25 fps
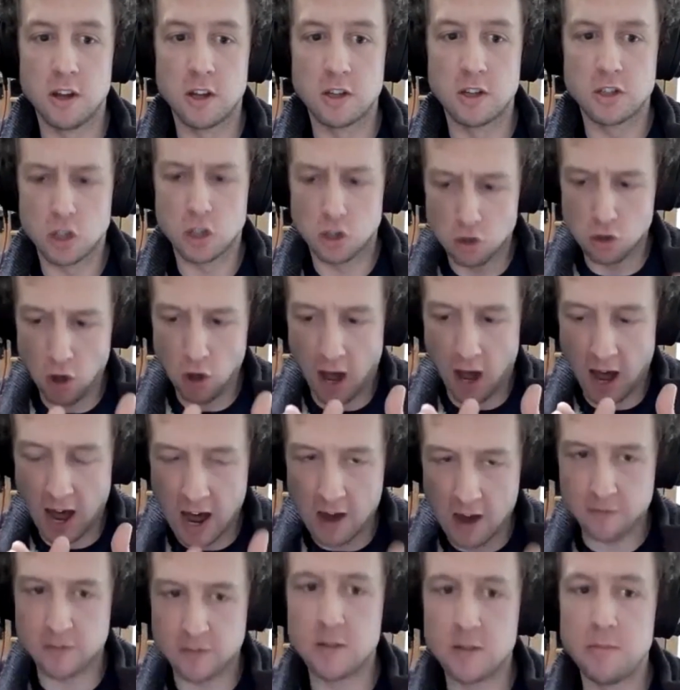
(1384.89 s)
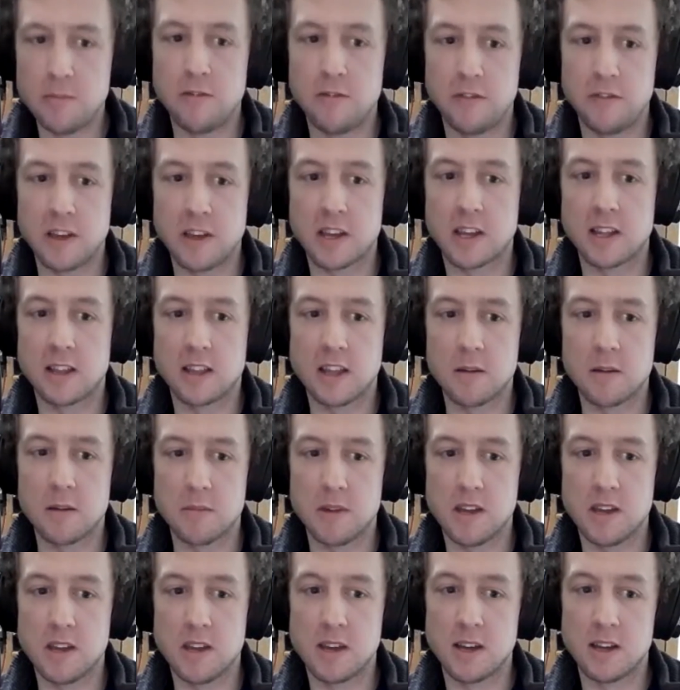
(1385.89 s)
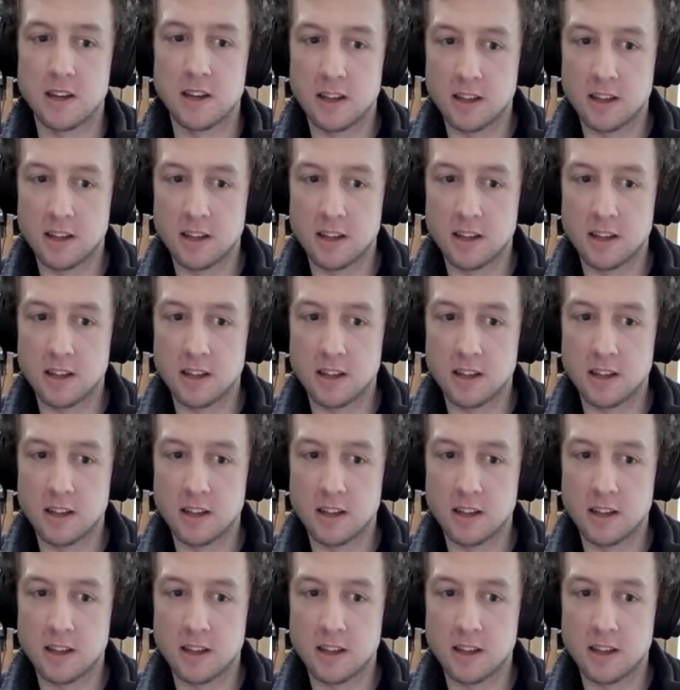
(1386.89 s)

It's like, you have to be vegan like me.